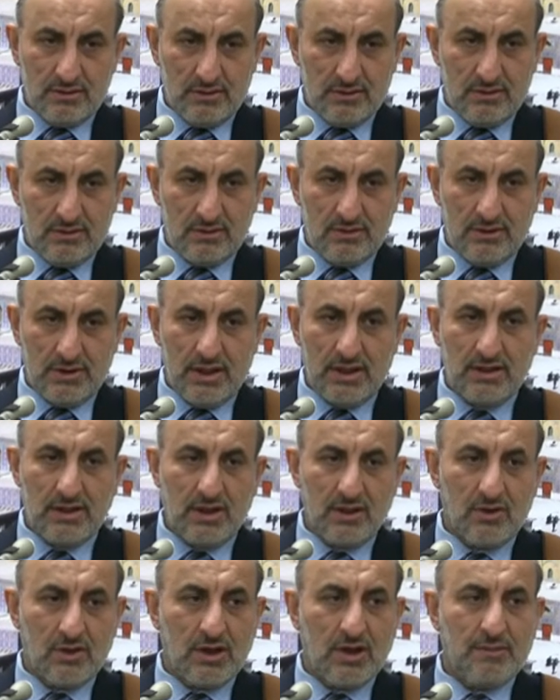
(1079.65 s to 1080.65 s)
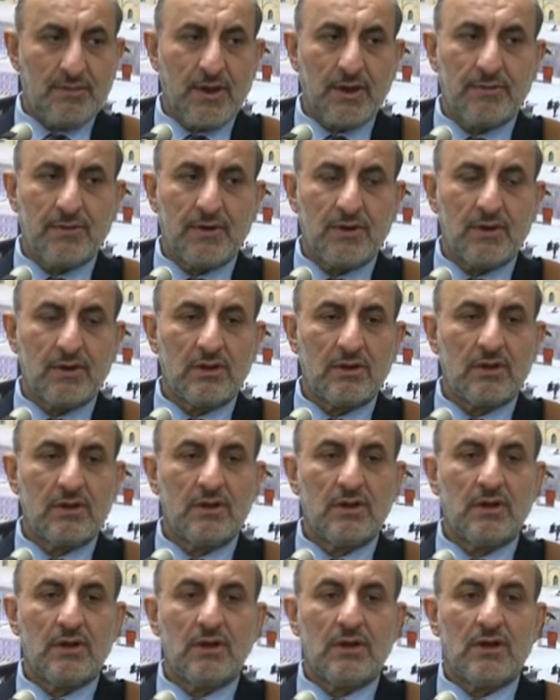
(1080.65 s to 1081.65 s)
reading on a paper
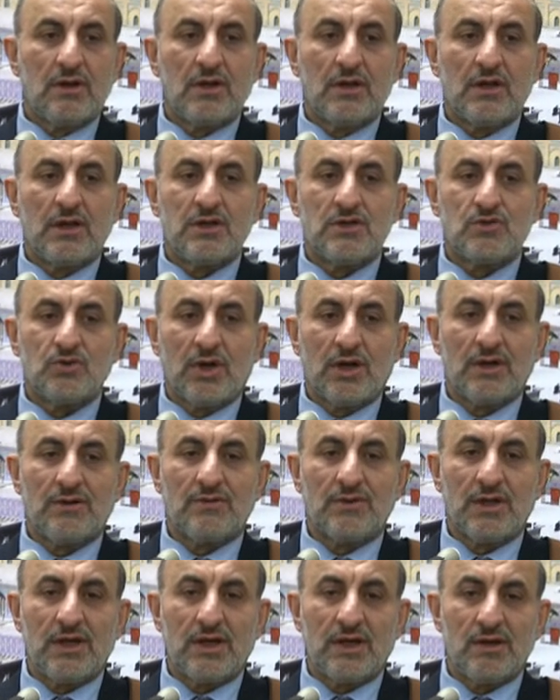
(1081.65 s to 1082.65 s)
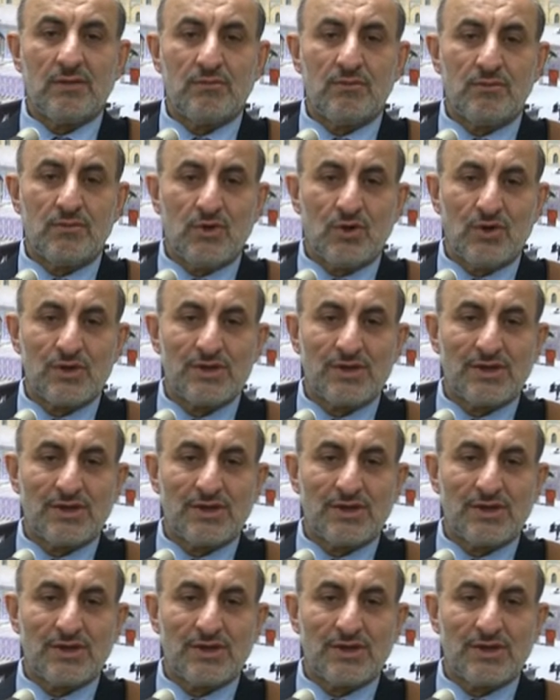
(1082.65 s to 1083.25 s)
is one of the most